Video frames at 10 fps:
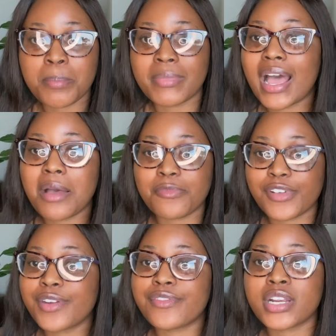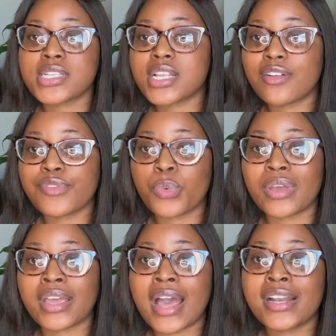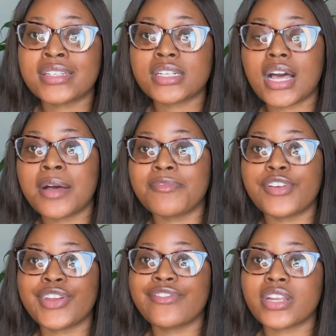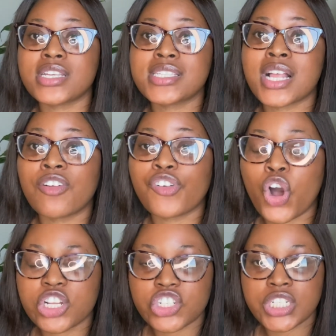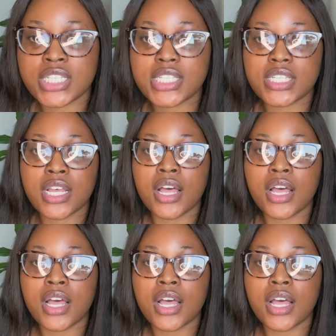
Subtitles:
Nah, I'm very, very self-aware, and I'm very, very self-conscious.